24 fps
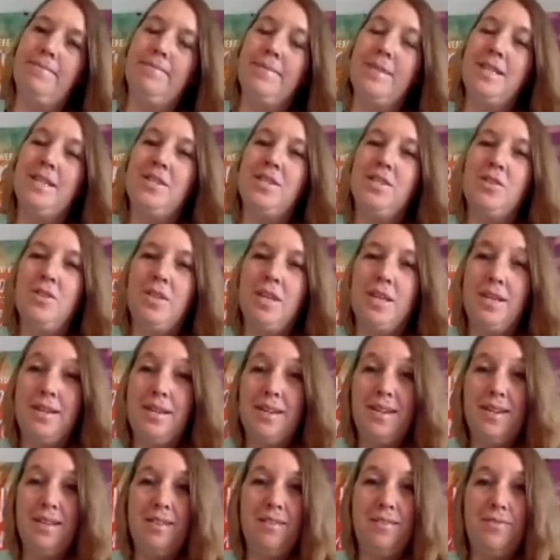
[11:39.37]
So they
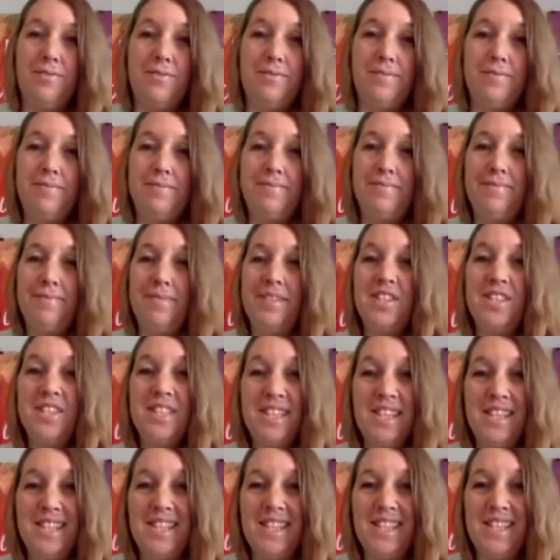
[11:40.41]
kind of
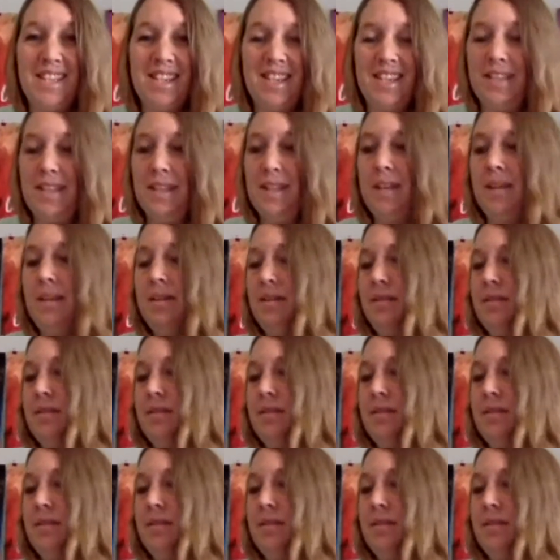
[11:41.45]
just get stuck in there.